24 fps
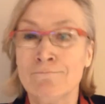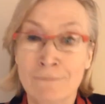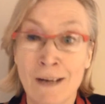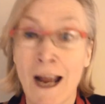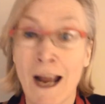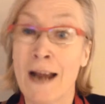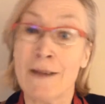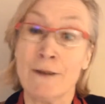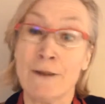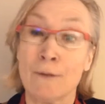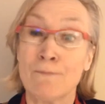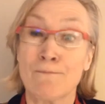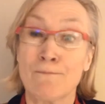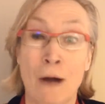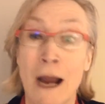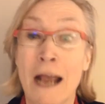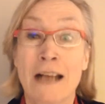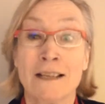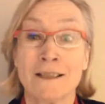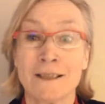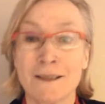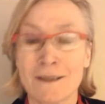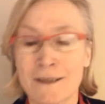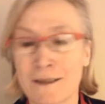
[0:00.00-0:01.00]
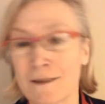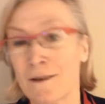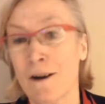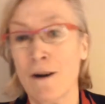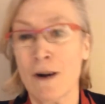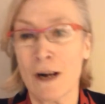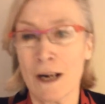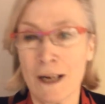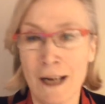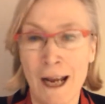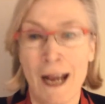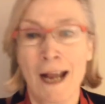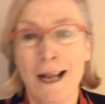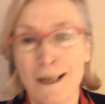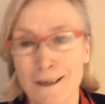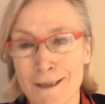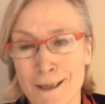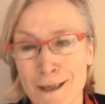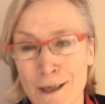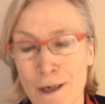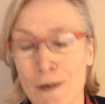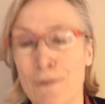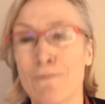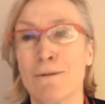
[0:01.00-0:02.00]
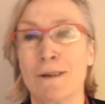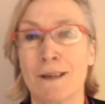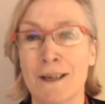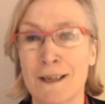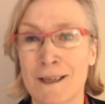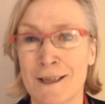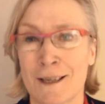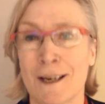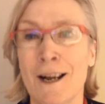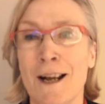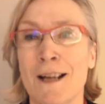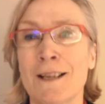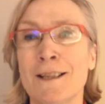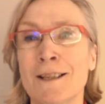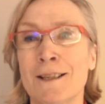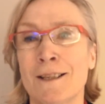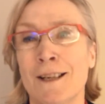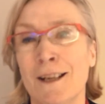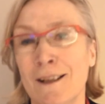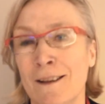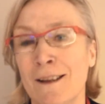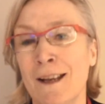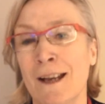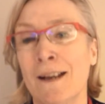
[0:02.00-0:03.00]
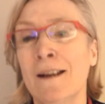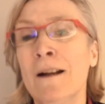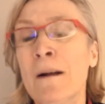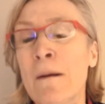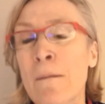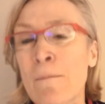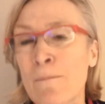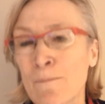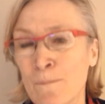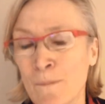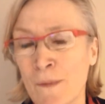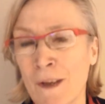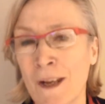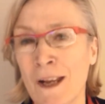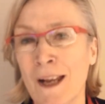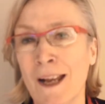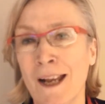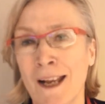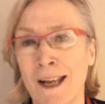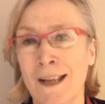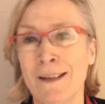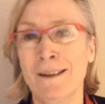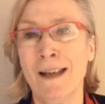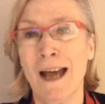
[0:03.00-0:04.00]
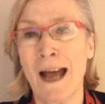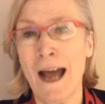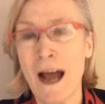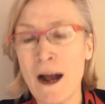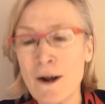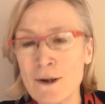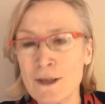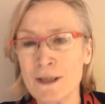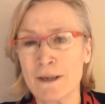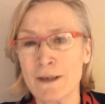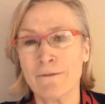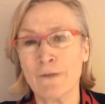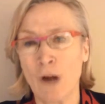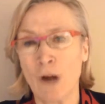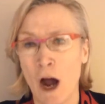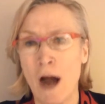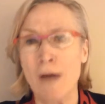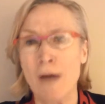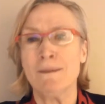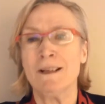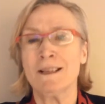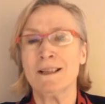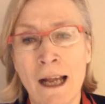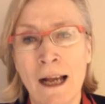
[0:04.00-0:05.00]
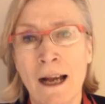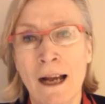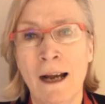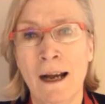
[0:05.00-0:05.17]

neither breasts nor cancer were discussed in the House of Commons.